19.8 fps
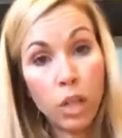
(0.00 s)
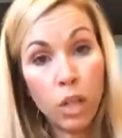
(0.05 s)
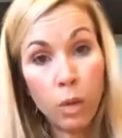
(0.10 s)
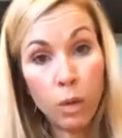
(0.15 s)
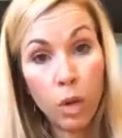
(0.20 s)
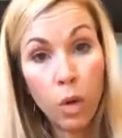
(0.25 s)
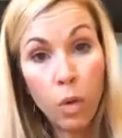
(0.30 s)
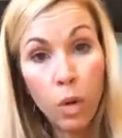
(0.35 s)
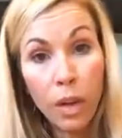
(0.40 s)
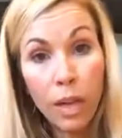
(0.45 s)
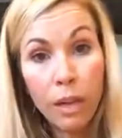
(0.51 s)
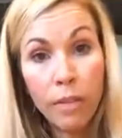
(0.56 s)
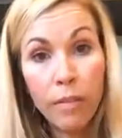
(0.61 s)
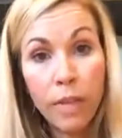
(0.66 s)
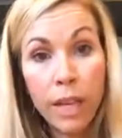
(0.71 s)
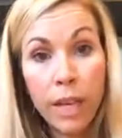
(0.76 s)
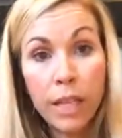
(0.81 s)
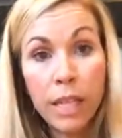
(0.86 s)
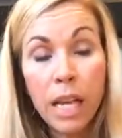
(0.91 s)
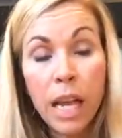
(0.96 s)
the recording of
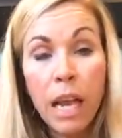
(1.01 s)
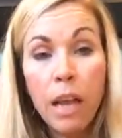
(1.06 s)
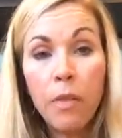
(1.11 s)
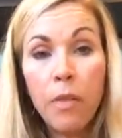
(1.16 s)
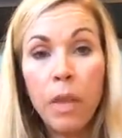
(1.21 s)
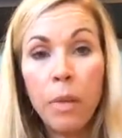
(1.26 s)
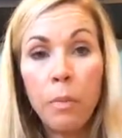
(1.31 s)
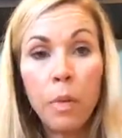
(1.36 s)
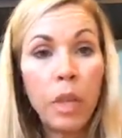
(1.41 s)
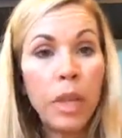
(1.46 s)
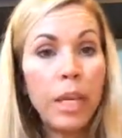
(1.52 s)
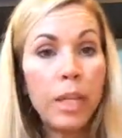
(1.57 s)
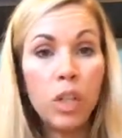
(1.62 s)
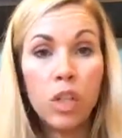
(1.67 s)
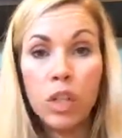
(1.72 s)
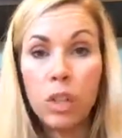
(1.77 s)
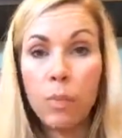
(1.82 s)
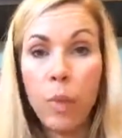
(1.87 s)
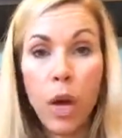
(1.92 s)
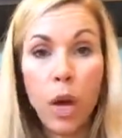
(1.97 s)
this, then please
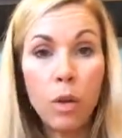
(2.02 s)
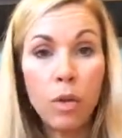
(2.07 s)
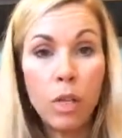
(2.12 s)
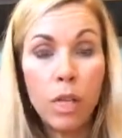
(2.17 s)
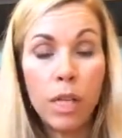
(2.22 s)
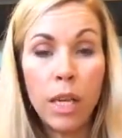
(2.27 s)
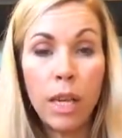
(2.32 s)
just post